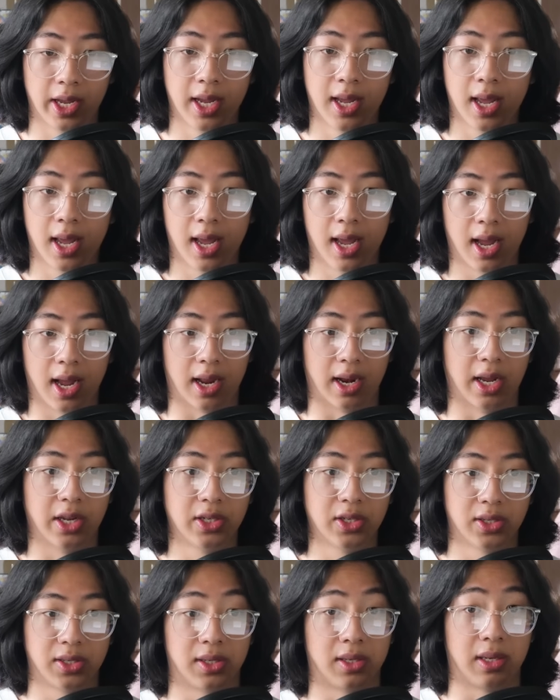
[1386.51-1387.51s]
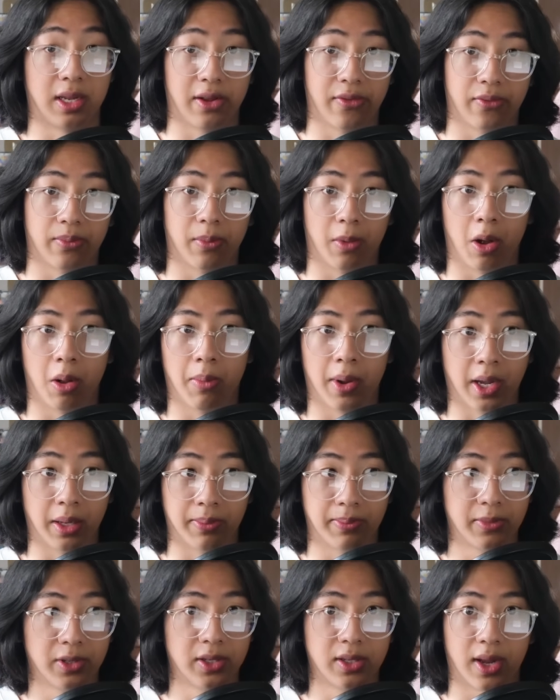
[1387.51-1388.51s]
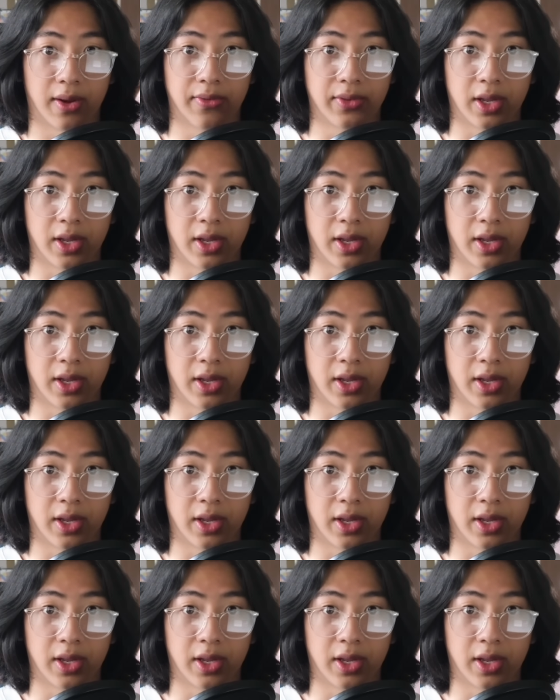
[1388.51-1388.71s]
and I just give all my stuff